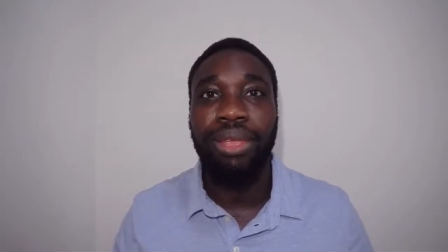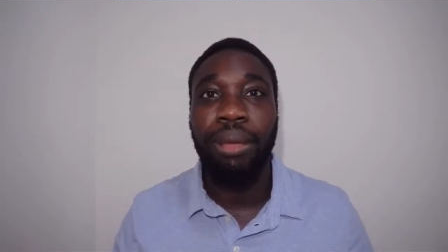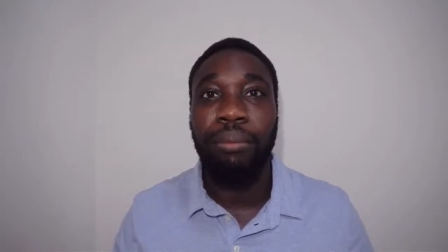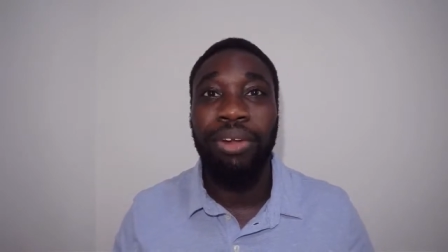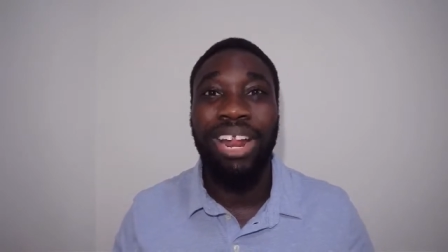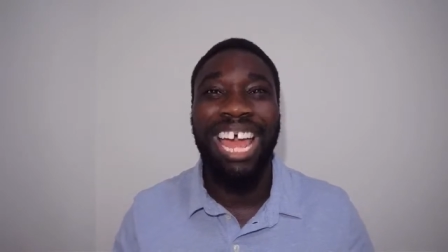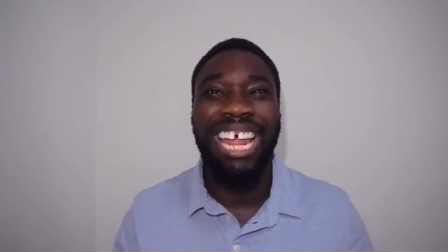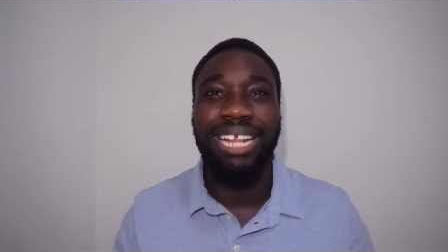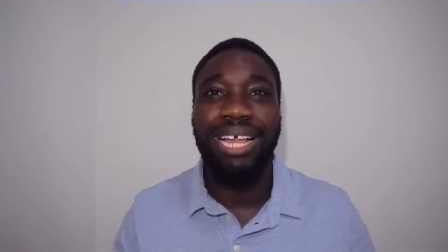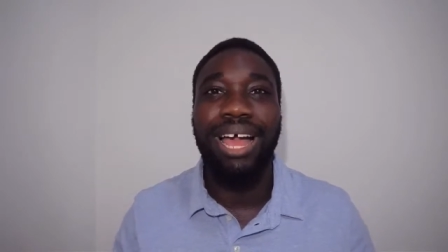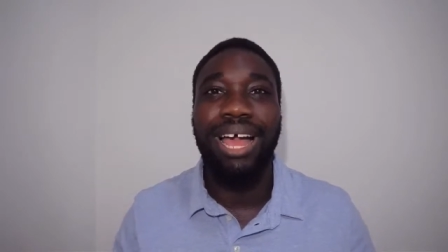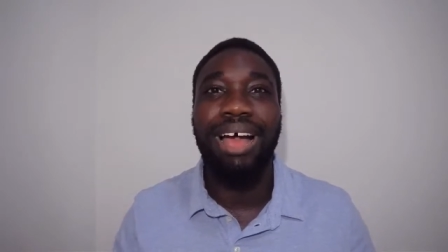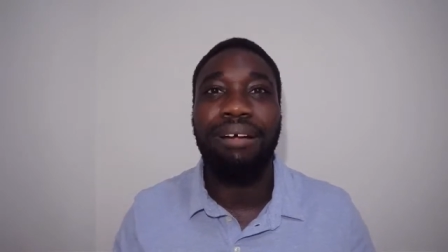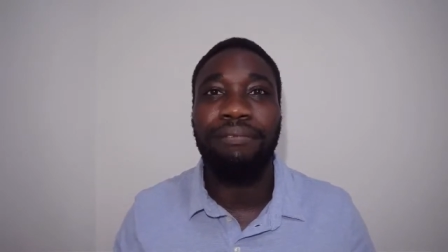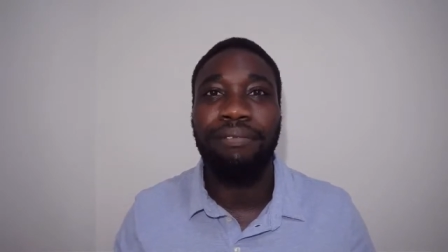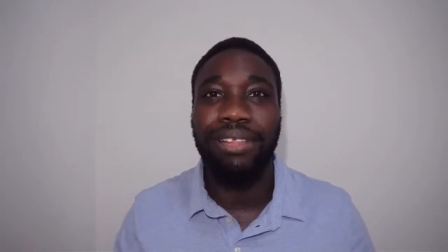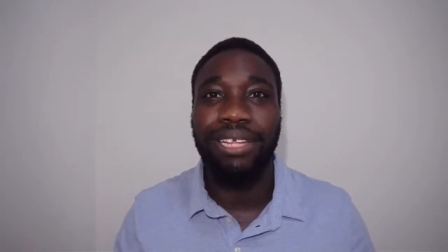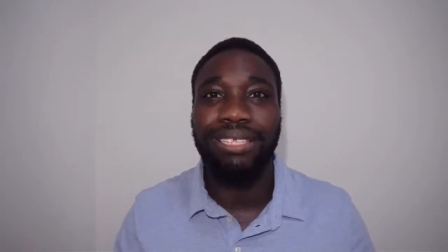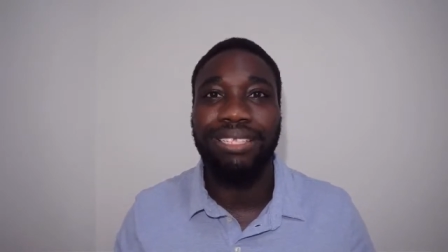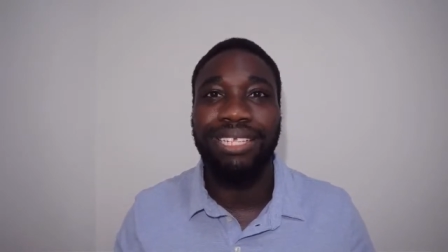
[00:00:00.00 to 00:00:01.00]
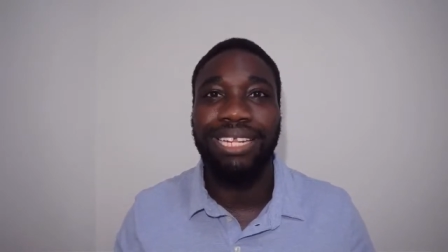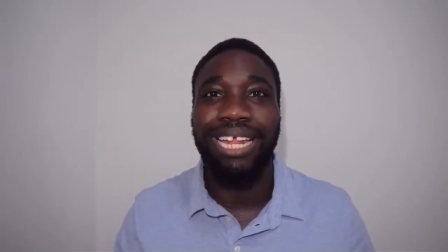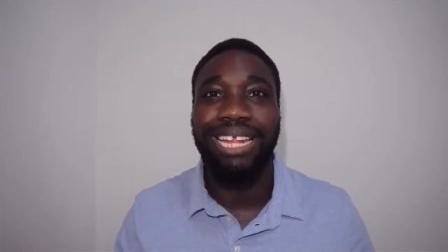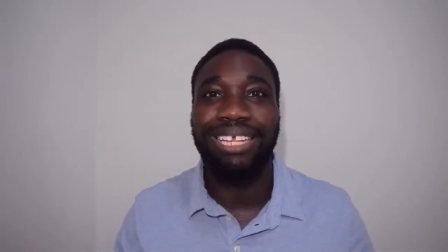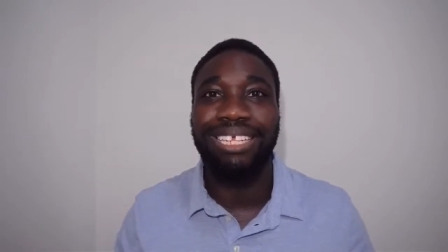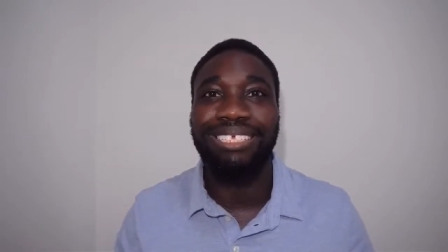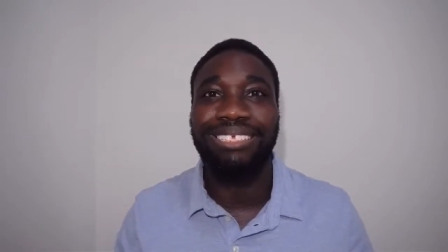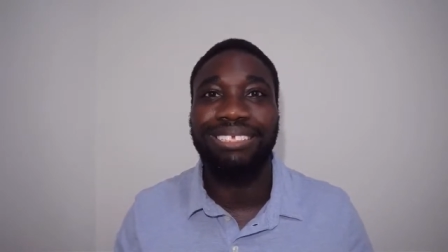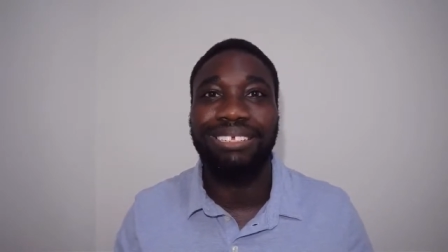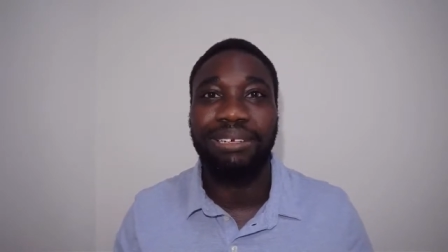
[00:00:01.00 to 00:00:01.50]
I'm going to add conflict to
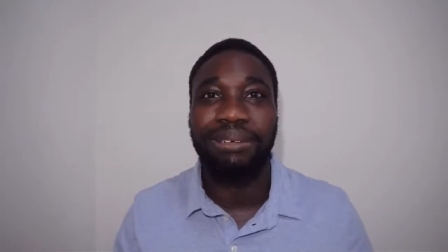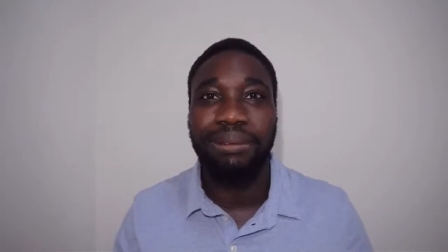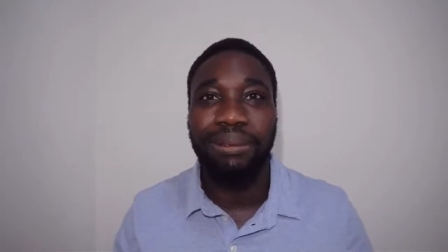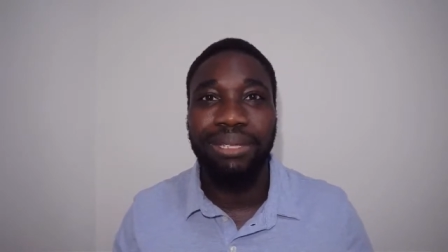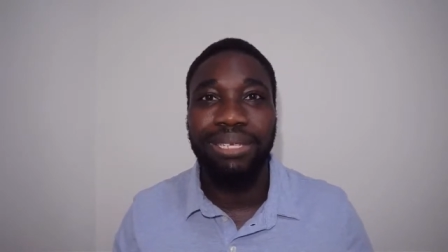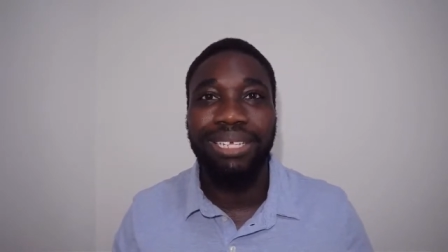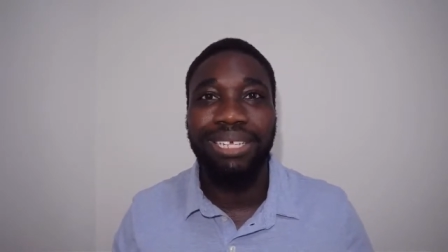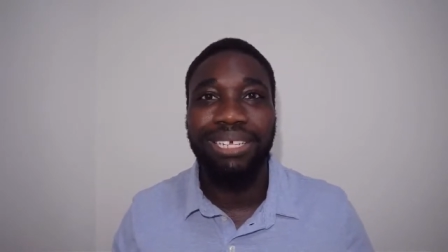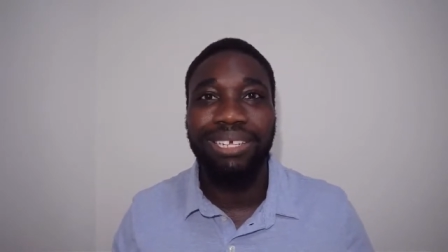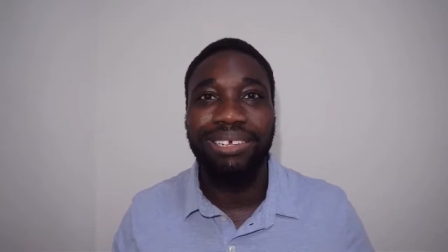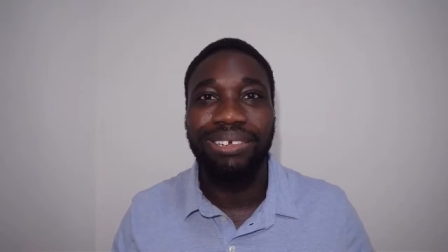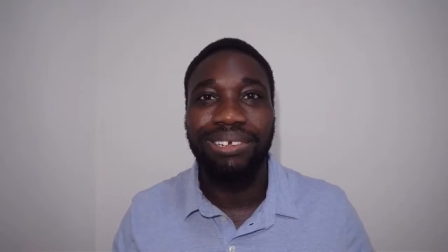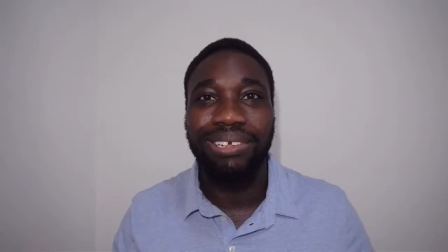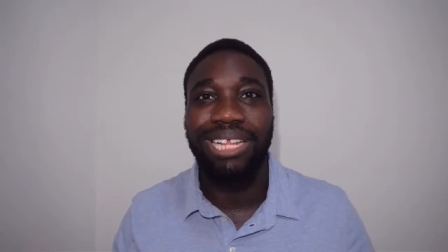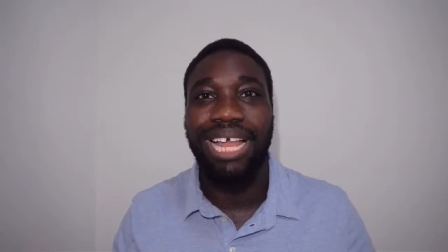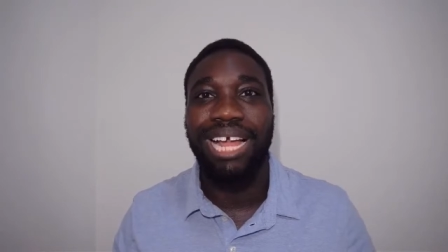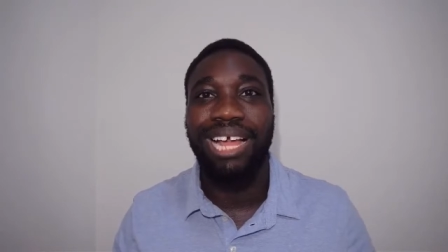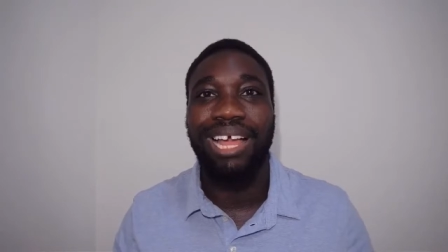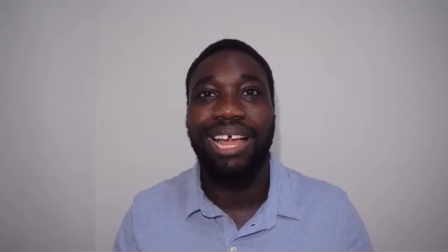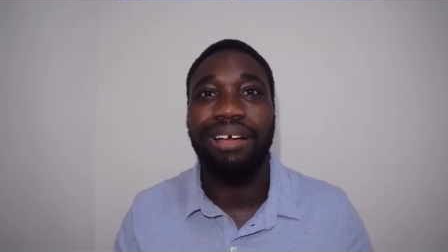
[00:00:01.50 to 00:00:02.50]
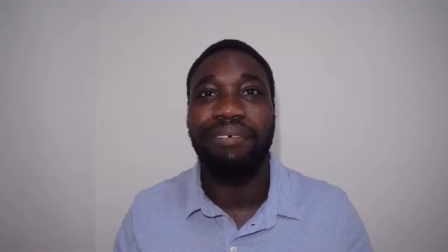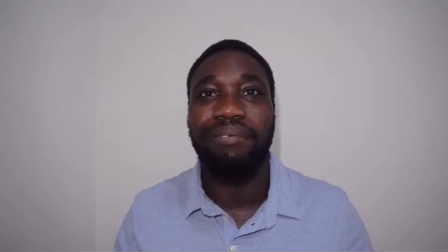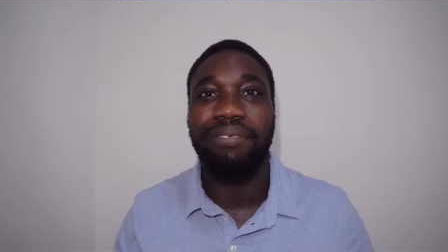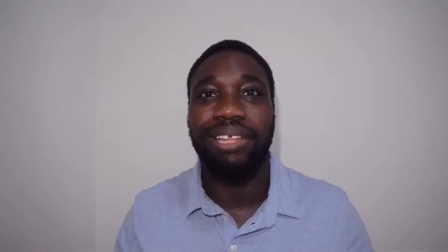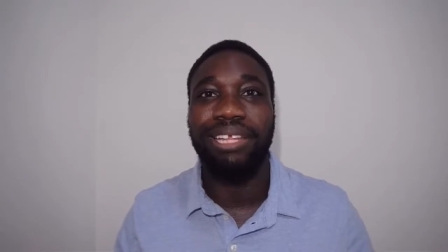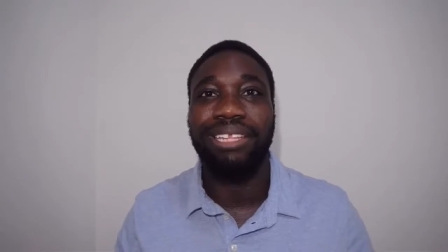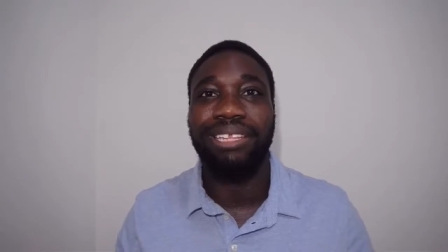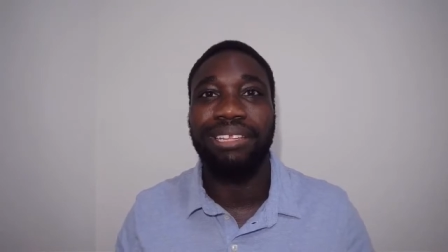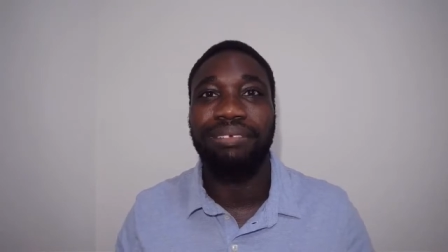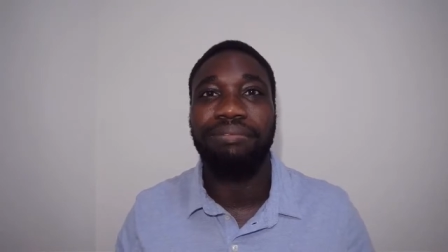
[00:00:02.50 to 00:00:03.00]
that list too. That
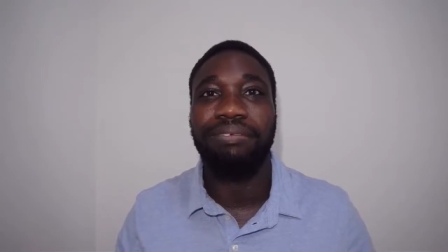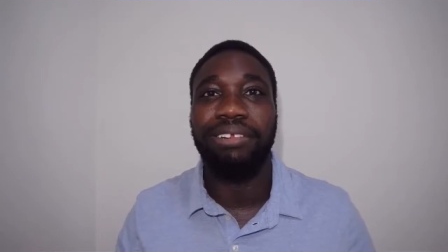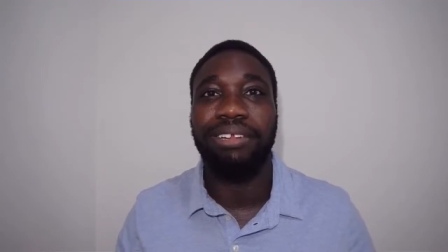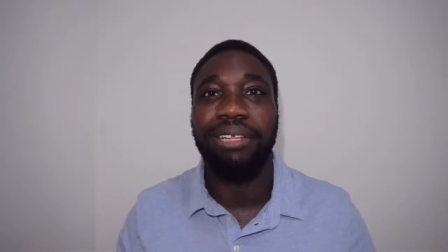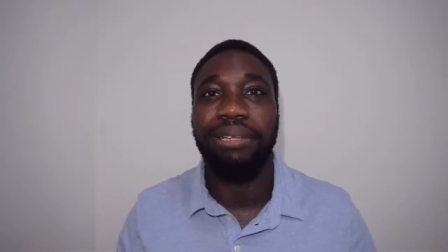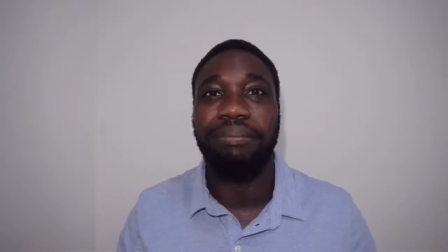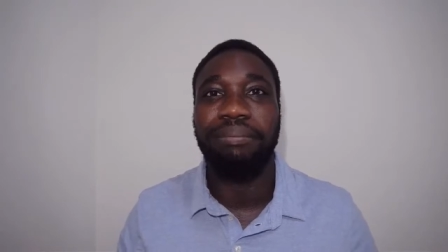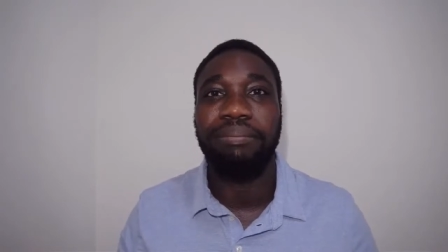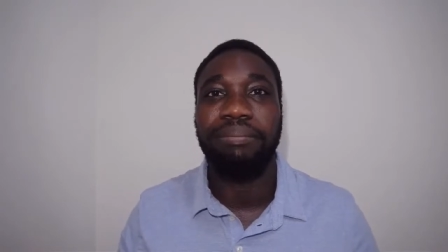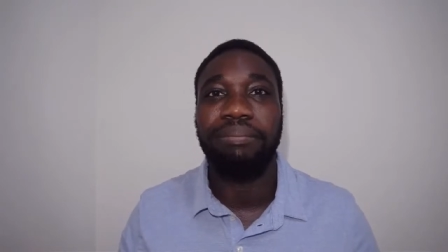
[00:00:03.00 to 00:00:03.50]
conflict differently.